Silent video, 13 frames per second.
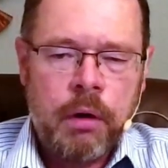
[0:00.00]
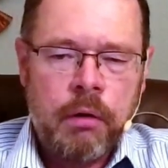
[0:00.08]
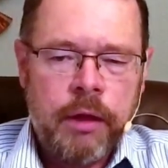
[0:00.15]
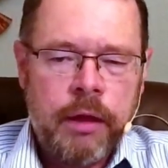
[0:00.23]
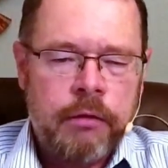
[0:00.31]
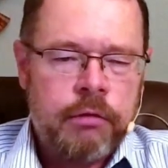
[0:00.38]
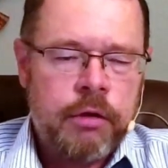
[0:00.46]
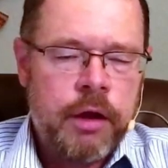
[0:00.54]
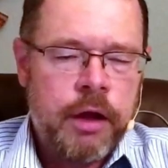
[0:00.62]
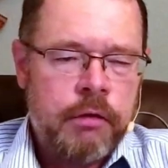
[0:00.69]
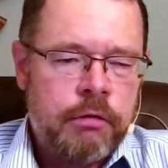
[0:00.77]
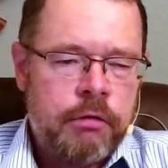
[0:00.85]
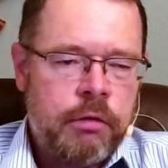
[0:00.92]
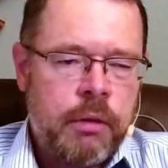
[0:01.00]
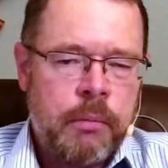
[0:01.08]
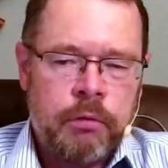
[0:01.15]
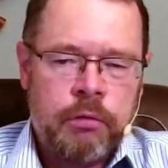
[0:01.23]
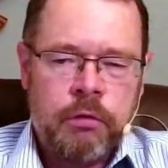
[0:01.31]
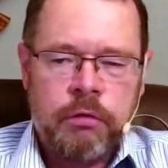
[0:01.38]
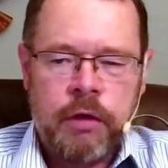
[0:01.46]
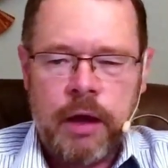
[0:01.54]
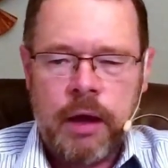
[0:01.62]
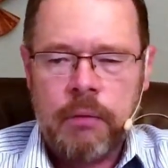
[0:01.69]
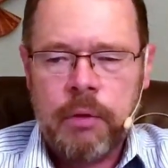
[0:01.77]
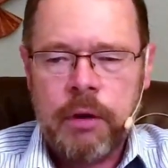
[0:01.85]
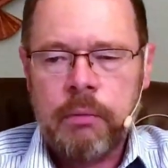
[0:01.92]
all the hesitation that Moses
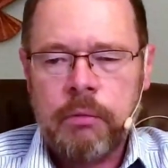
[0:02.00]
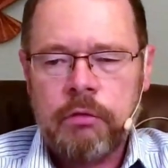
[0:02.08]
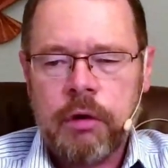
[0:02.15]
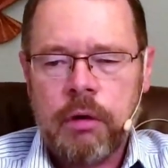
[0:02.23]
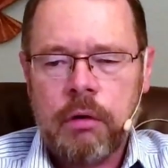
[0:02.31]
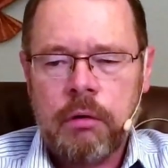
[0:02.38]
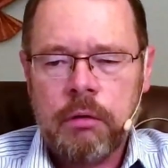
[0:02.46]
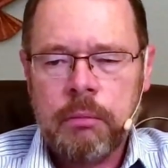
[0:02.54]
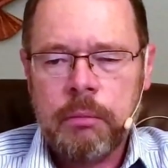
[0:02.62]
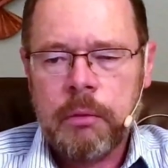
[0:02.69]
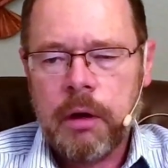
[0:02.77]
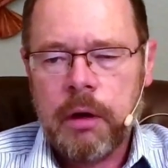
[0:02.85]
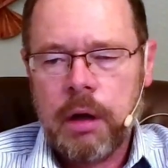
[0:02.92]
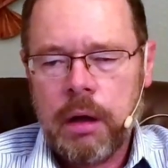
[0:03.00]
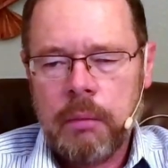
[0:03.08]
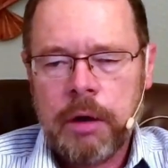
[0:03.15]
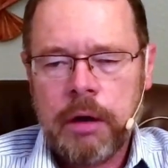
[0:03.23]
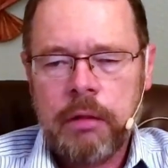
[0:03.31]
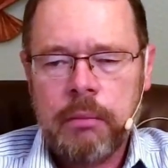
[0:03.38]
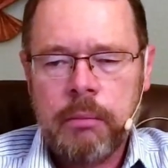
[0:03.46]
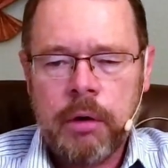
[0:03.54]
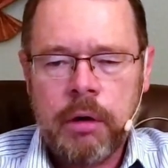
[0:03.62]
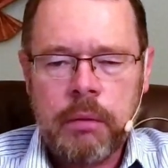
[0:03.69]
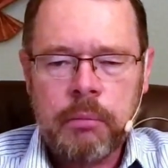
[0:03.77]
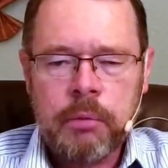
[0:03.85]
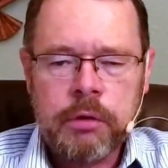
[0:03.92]
had when he was called by the
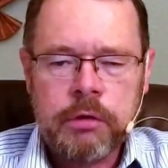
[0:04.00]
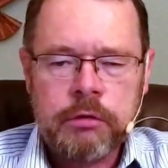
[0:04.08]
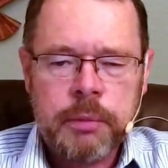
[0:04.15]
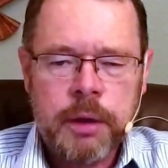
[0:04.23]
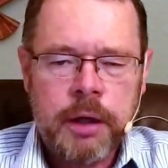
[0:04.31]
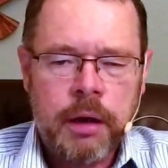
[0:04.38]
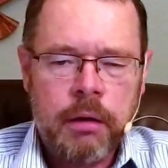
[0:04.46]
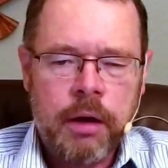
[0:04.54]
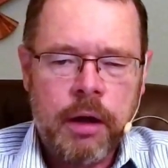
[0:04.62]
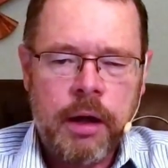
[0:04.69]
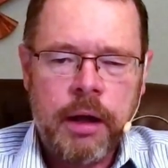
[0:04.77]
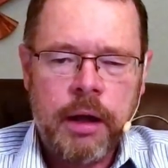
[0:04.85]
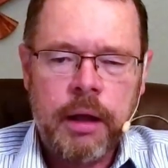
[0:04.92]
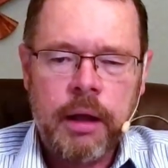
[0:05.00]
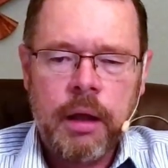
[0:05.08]
burning bush, by Adonai.